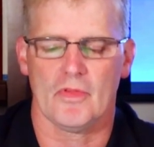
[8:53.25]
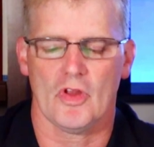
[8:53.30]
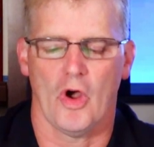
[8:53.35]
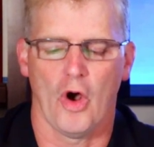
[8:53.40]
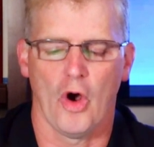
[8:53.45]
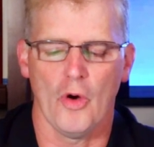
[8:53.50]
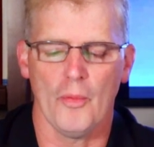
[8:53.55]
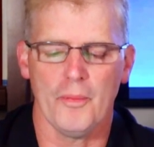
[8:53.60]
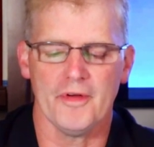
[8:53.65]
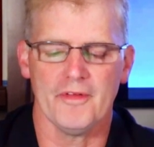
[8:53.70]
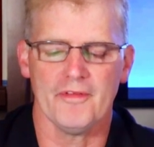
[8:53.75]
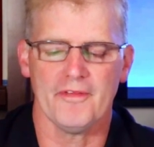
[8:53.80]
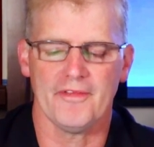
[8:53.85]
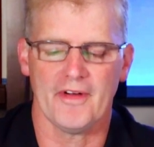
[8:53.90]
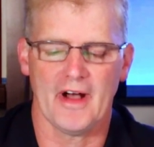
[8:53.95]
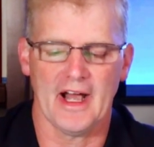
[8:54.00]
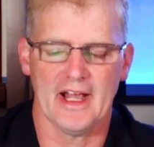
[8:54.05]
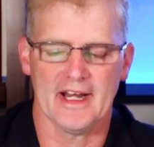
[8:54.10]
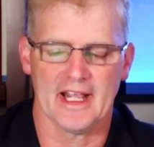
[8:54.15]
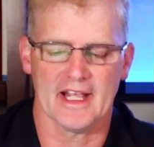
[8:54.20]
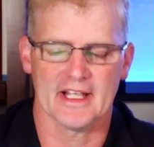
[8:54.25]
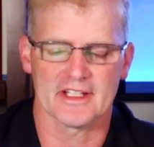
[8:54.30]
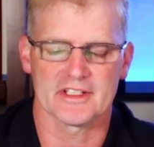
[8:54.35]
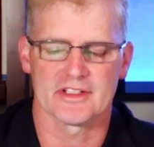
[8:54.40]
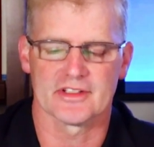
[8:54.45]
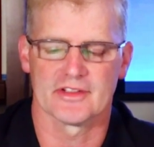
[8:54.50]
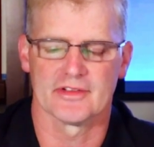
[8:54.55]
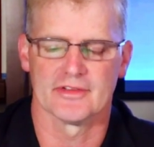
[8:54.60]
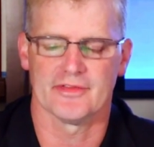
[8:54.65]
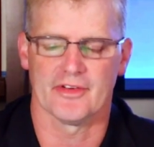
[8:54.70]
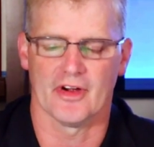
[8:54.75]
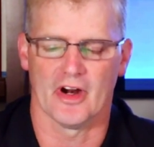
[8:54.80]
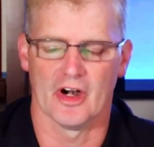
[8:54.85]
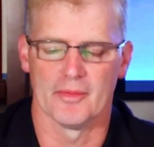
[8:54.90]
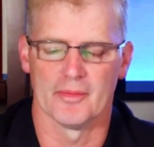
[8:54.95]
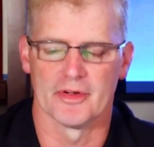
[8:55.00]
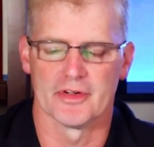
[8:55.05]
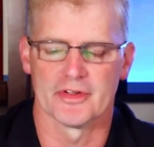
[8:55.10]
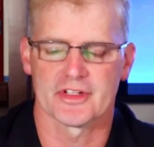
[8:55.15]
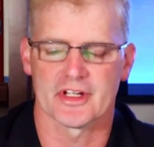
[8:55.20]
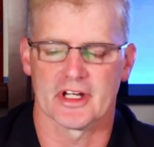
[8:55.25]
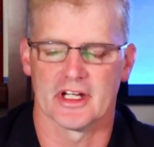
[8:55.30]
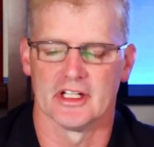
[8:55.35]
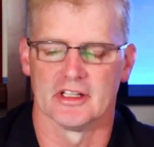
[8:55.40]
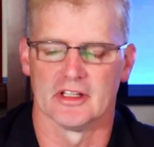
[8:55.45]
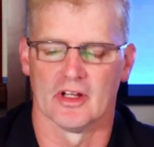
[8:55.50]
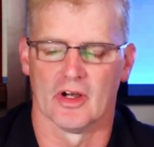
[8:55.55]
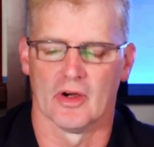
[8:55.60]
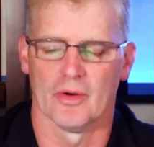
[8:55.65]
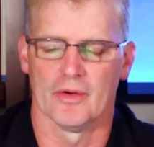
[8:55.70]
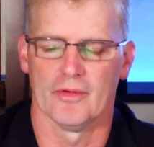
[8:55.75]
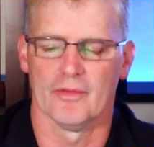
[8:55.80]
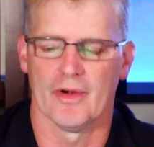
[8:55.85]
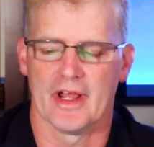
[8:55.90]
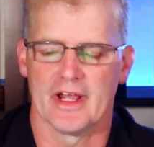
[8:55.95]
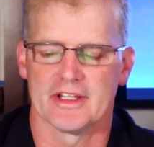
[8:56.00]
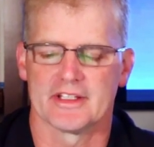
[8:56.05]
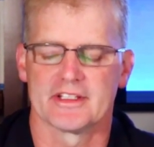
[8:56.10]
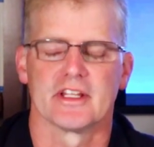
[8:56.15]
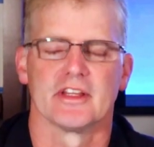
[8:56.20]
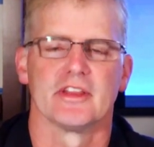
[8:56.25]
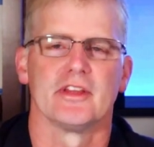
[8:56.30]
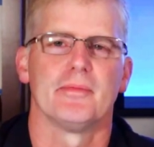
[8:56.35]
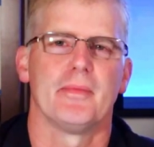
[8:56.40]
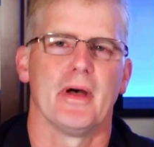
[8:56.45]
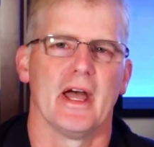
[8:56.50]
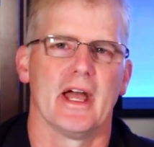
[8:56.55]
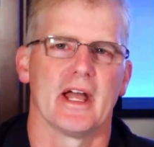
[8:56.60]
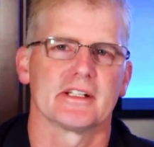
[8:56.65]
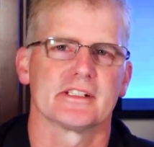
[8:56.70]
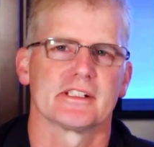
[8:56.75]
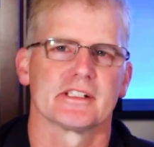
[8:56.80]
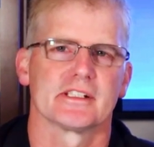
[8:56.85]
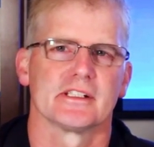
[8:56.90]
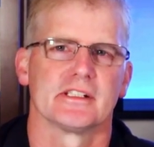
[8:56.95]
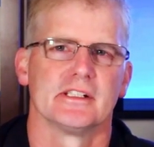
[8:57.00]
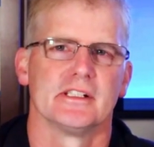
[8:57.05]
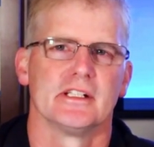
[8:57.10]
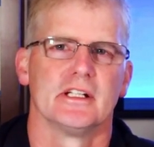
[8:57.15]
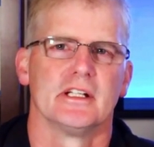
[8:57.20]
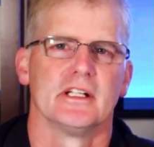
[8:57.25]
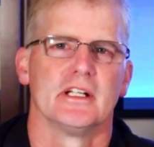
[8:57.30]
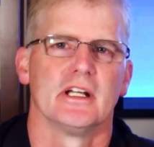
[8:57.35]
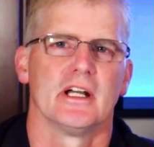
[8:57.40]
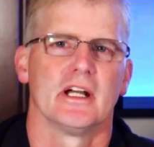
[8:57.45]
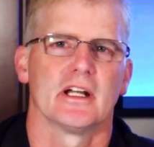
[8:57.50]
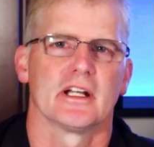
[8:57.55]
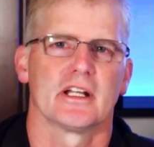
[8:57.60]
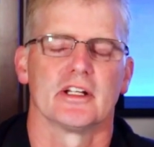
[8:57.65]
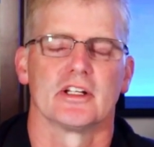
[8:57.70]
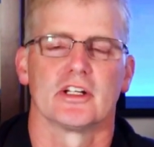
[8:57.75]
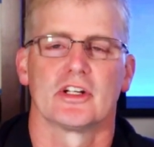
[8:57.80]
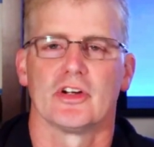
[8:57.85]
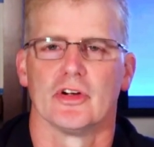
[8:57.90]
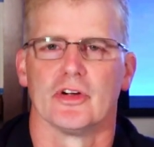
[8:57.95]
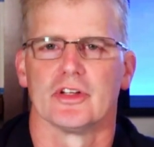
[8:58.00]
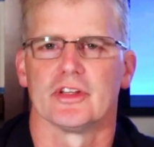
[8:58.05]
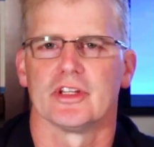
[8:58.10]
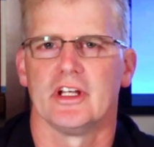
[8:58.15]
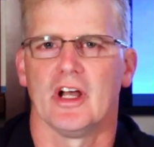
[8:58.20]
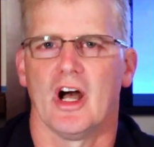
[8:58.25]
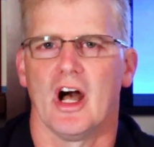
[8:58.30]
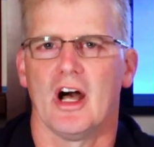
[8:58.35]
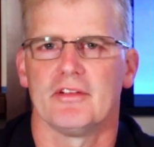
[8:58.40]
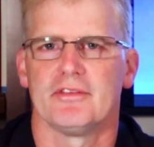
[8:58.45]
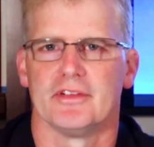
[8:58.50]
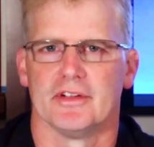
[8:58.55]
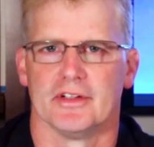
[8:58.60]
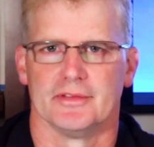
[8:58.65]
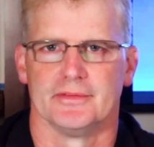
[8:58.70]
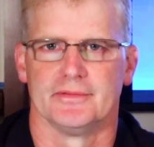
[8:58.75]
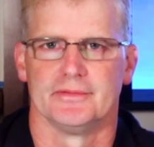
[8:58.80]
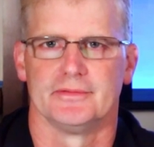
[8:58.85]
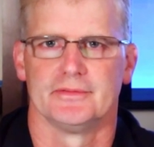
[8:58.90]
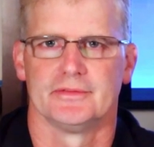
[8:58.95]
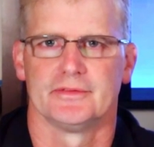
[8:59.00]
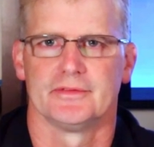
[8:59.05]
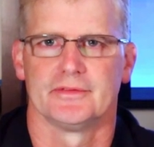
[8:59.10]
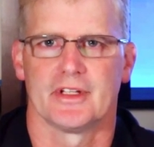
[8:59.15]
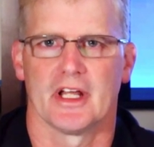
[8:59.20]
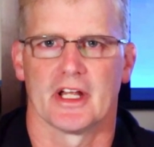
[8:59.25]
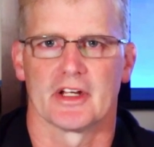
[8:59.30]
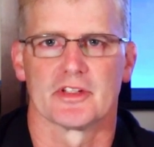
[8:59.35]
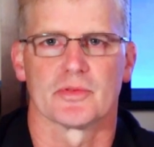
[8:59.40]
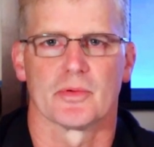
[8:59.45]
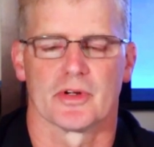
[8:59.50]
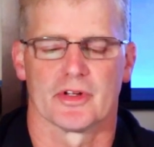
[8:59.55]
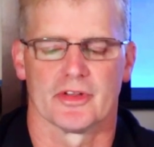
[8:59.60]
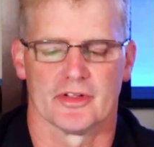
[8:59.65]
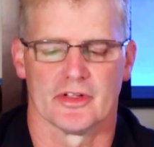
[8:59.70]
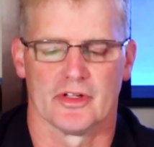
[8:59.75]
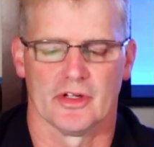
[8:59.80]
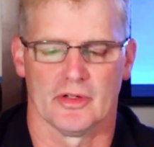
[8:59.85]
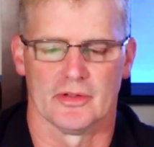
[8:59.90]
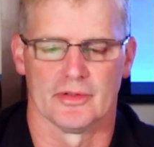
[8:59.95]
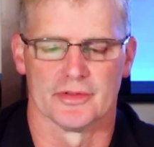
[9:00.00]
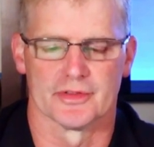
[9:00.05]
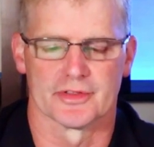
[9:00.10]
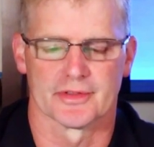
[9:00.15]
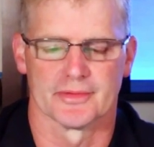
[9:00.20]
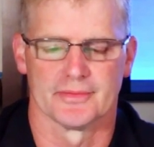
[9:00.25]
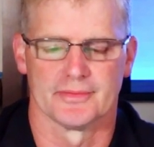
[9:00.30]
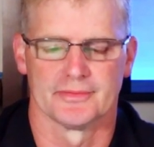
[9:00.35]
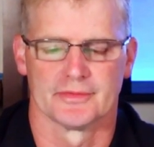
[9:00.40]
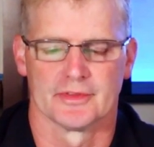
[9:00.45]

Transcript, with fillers: Open finance to farmers at lower rates than the banks can currently offer. That is one of their goals.